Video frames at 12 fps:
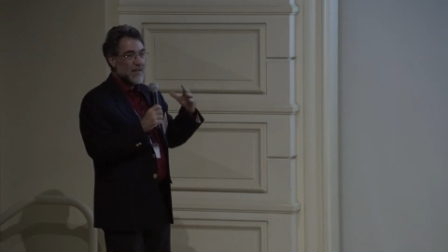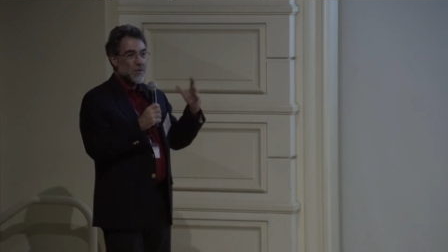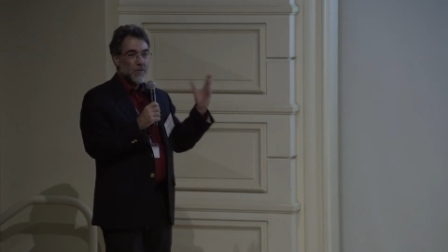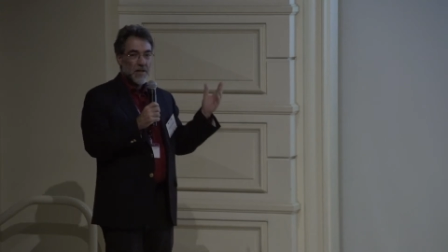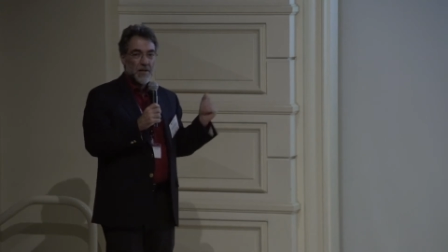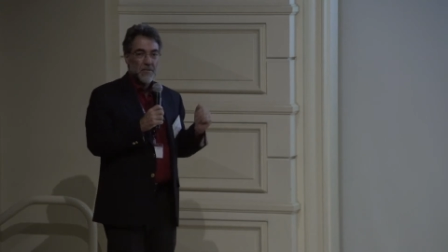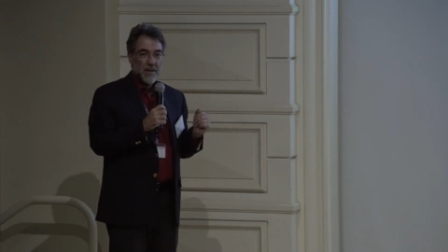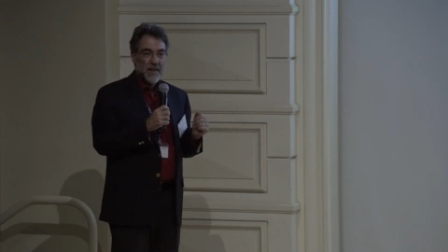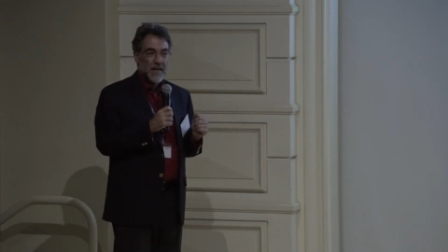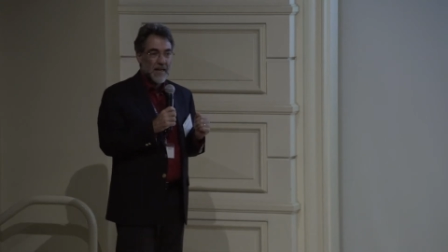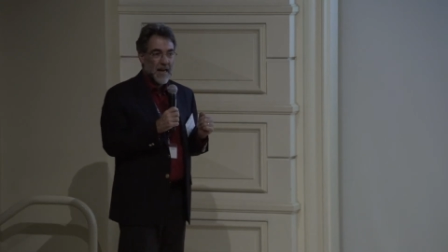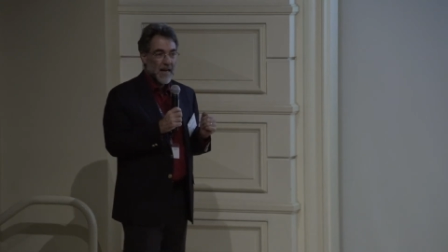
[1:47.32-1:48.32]
is what you would
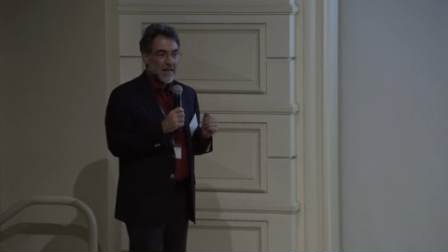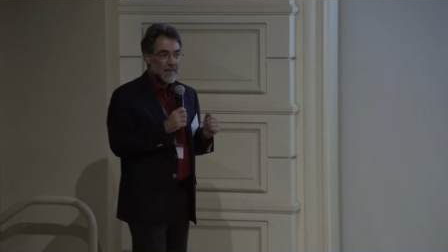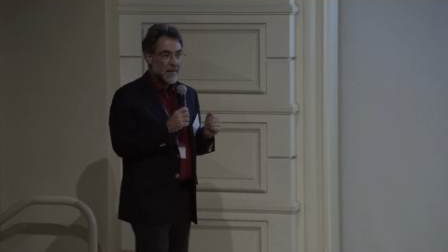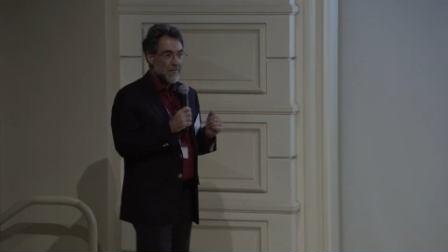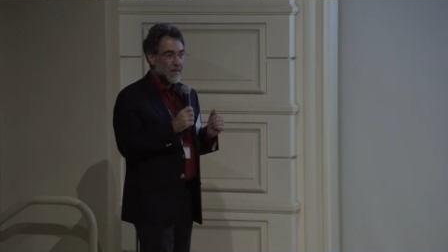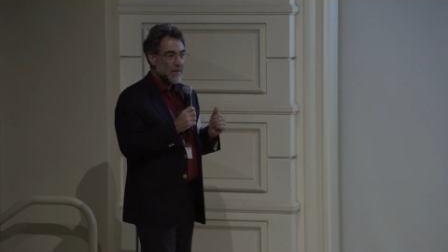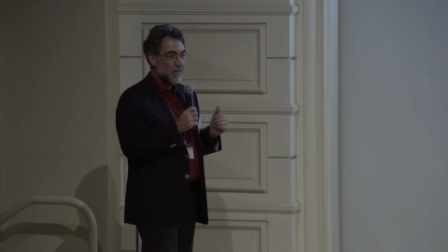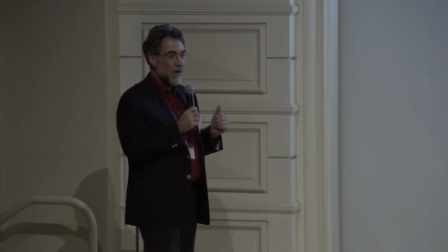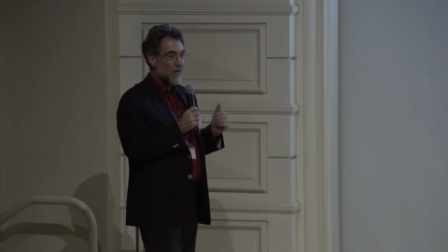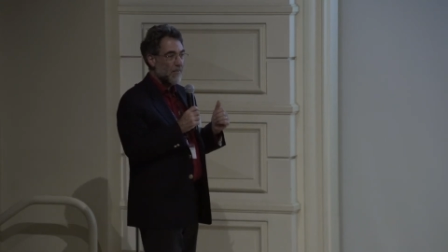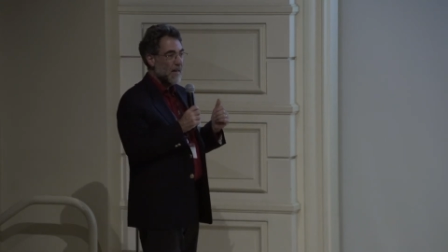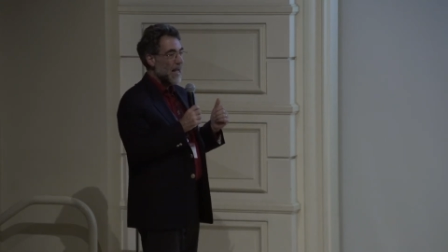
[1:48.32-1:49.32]
think an academic
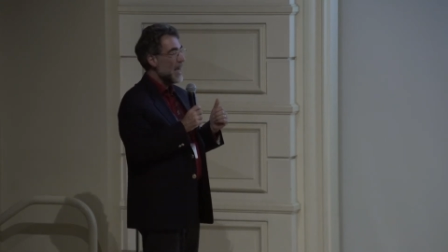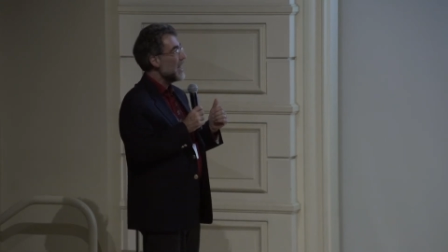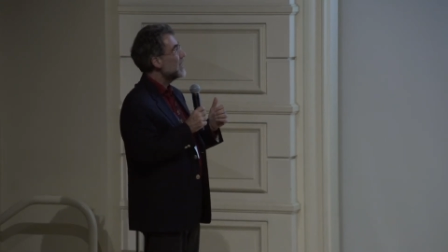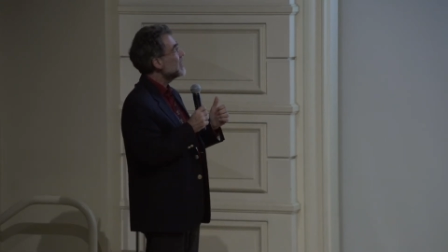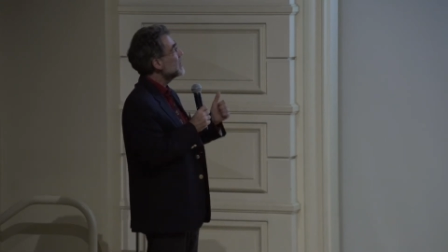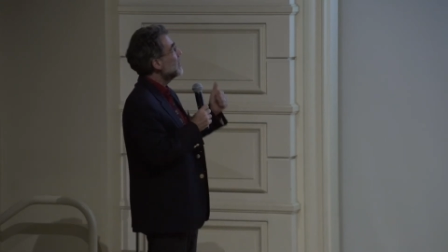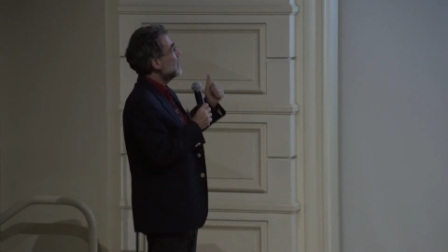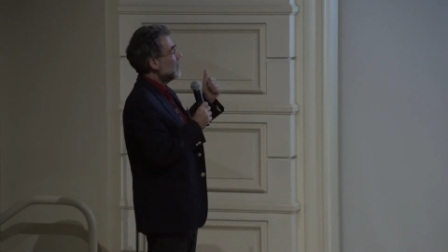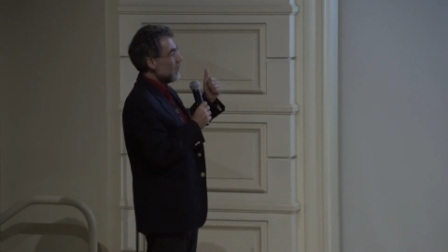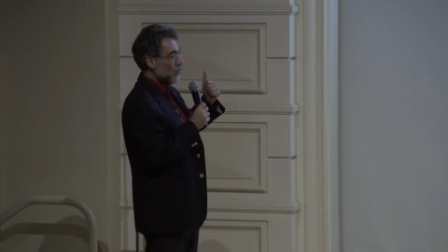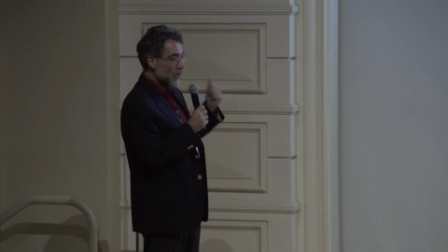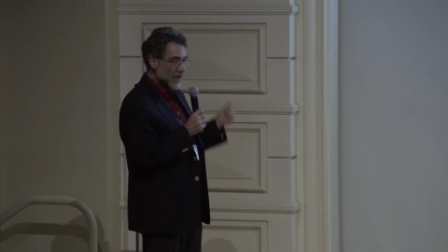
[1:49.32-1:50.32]
department has:
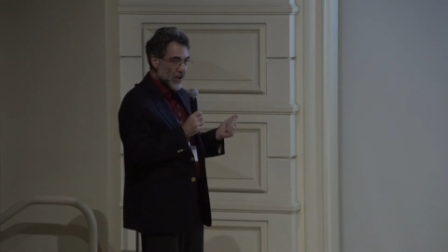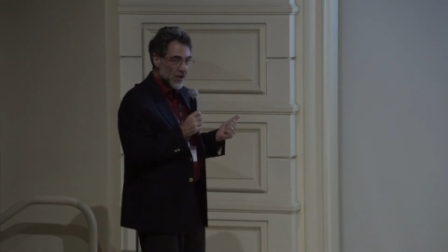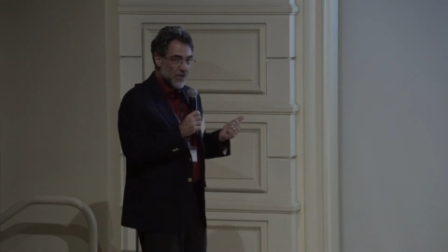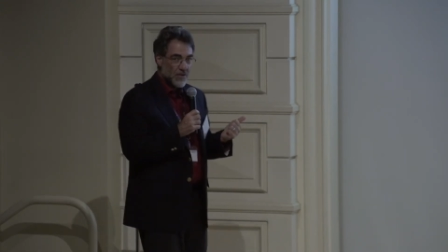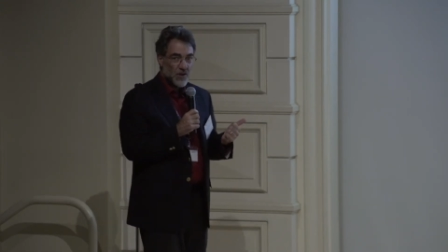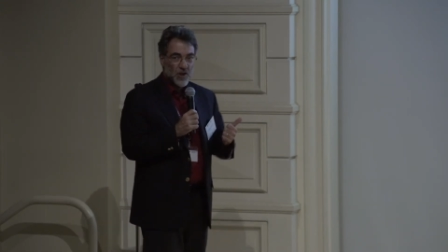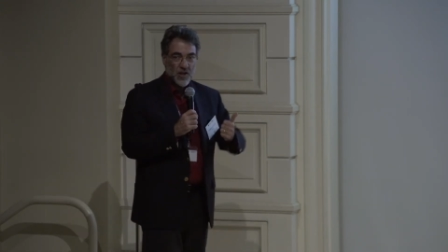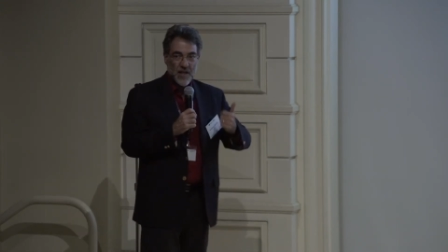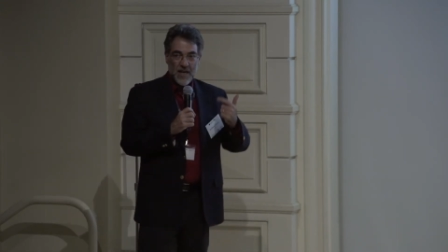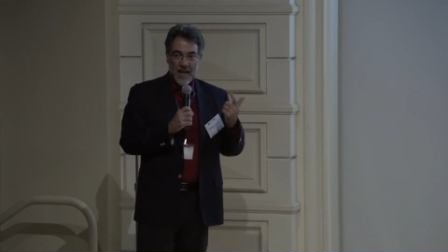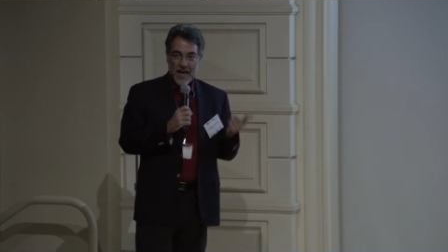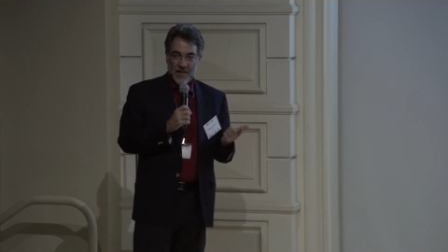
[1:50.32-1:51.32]
research,
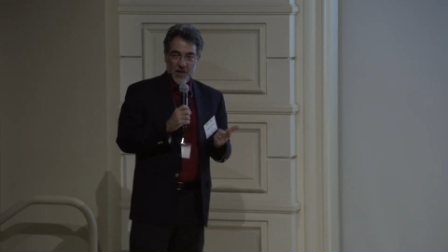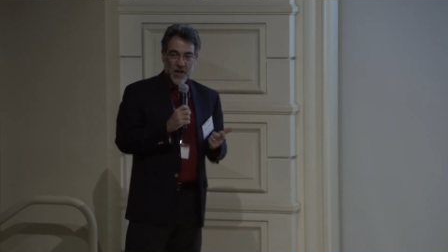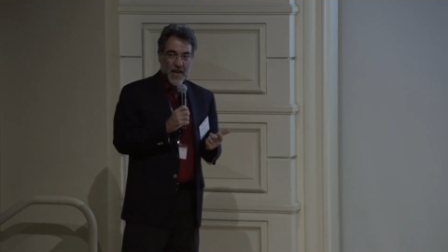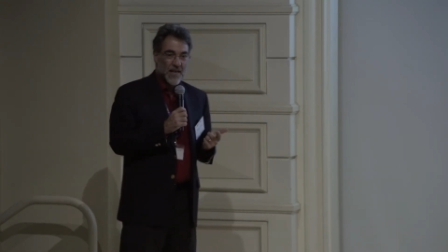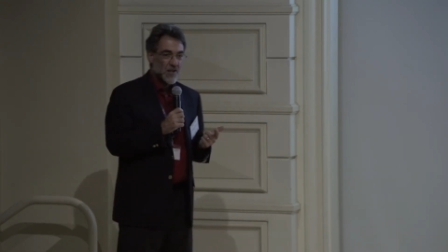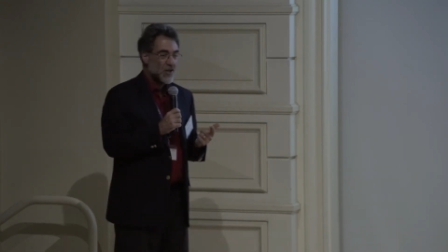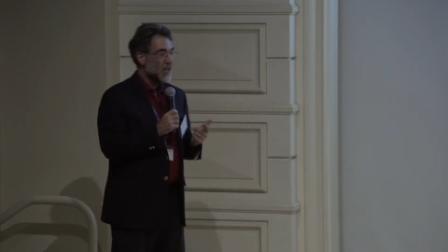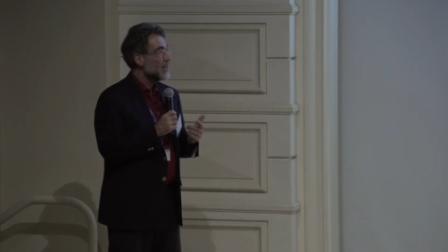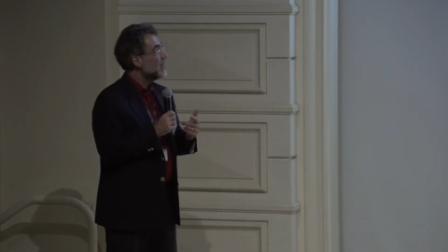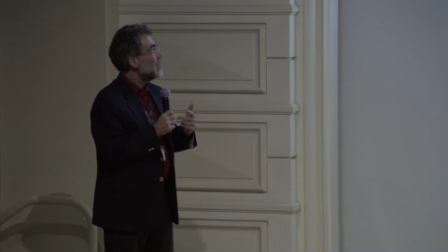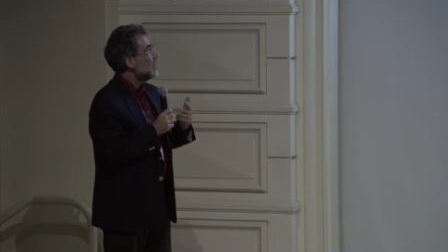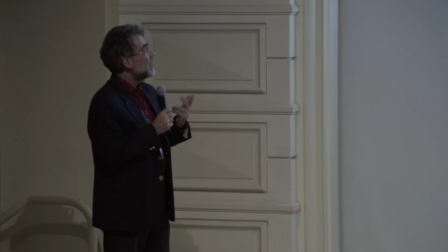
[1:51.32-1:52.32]
education,